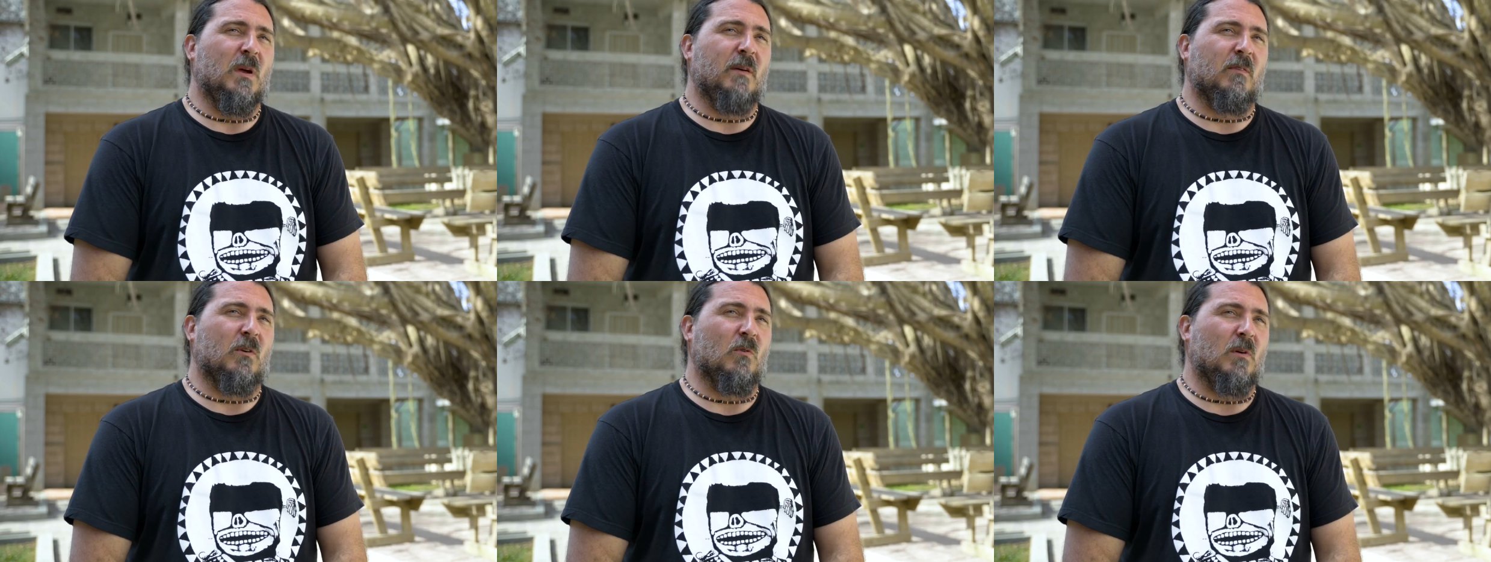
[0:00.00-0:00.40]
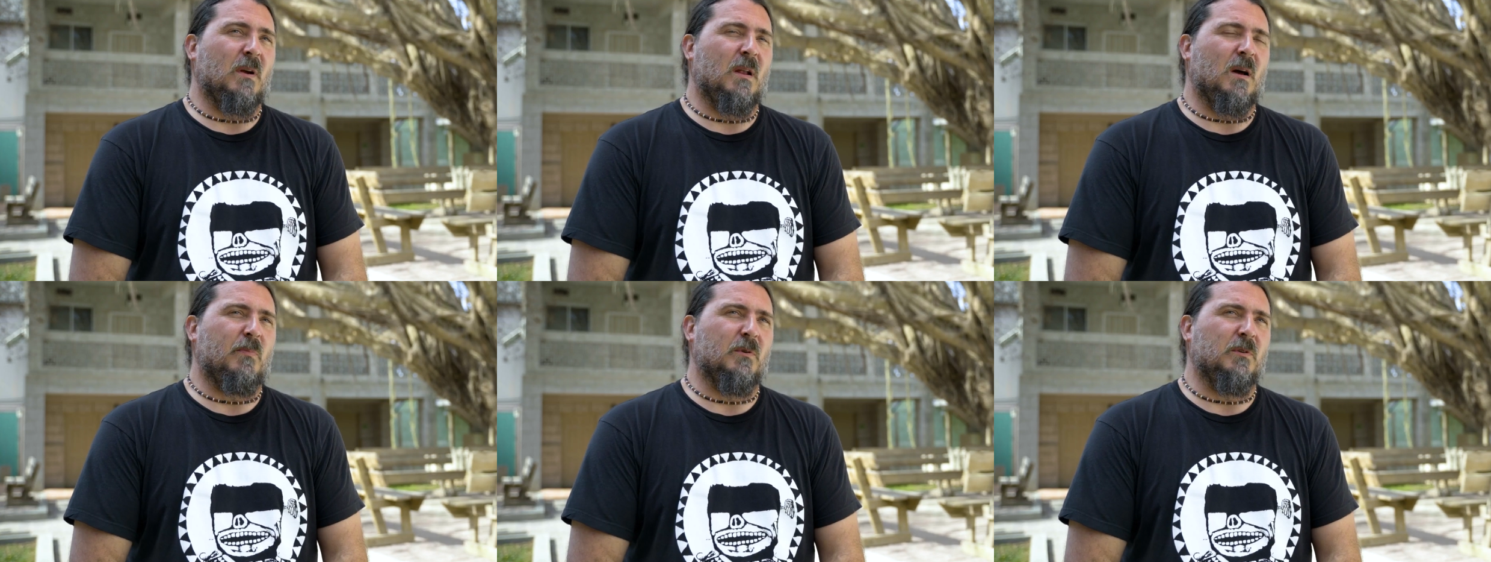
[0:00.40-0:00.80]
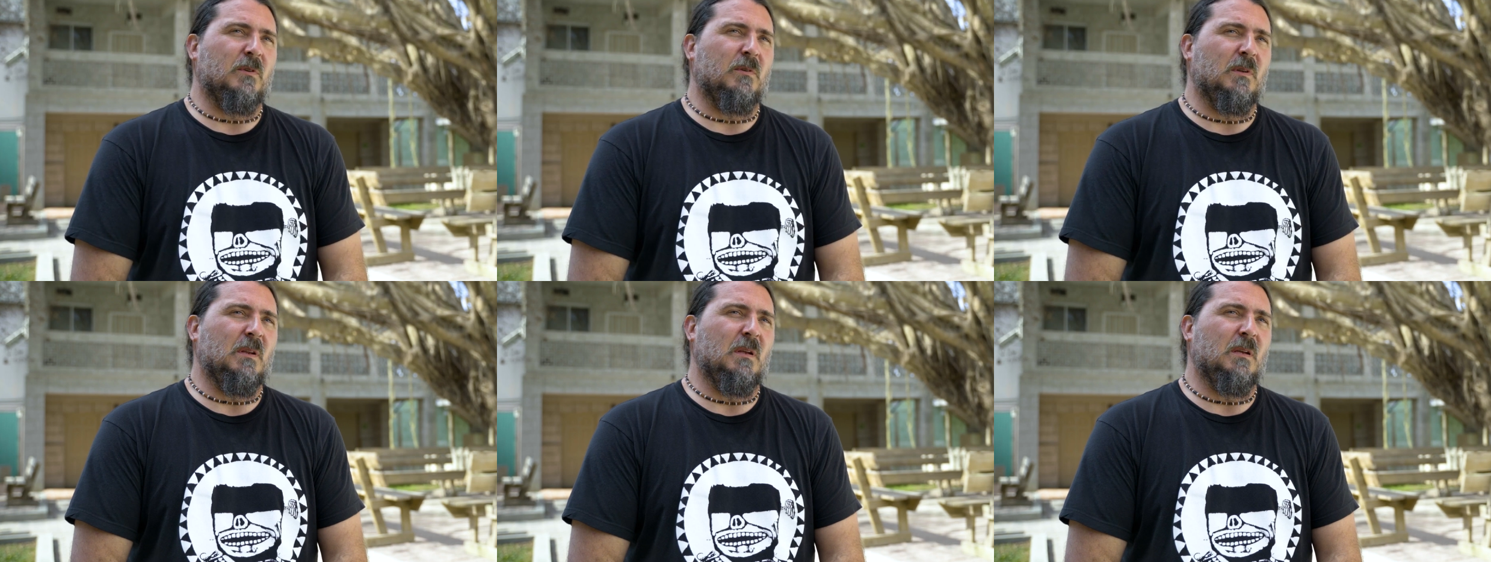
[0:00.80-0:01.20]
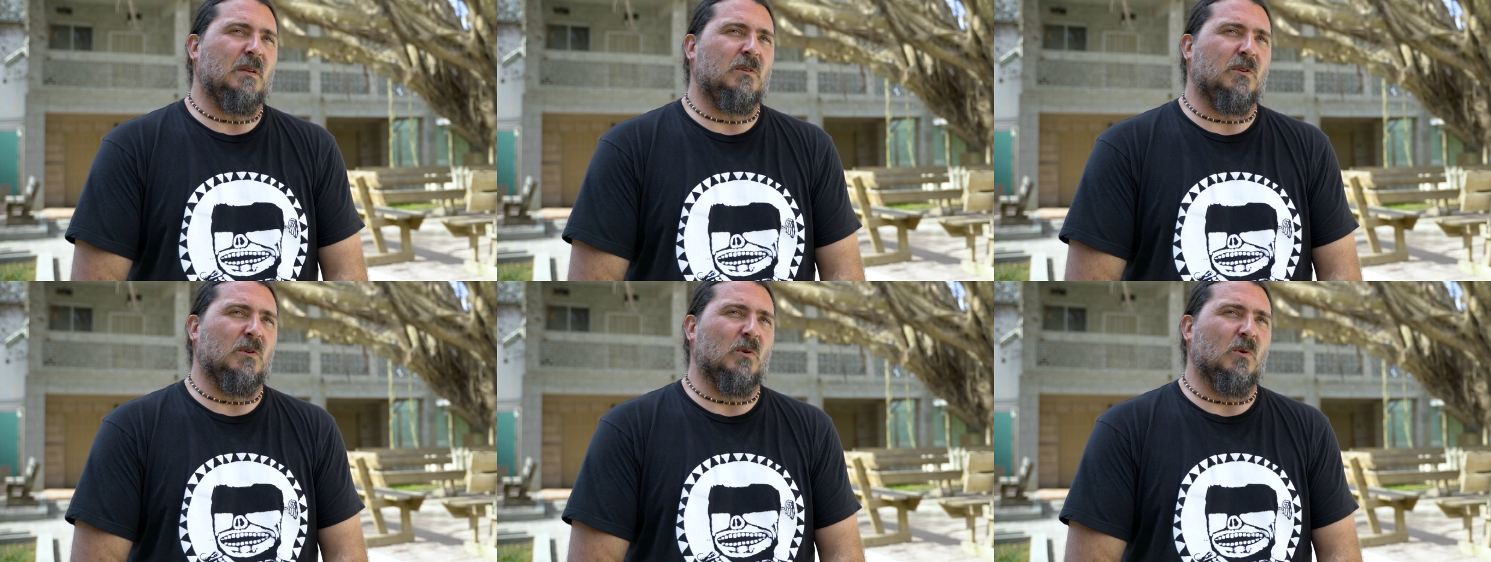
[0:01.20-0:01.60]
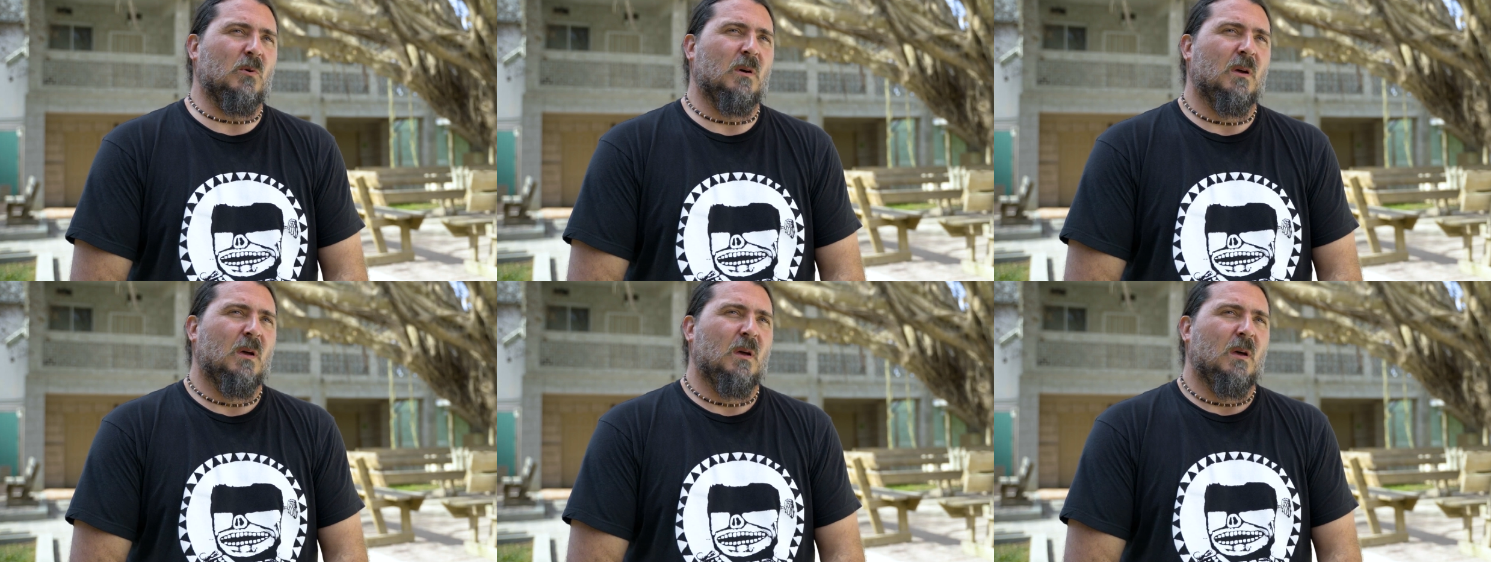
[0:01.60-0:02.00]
we have a great opportunity to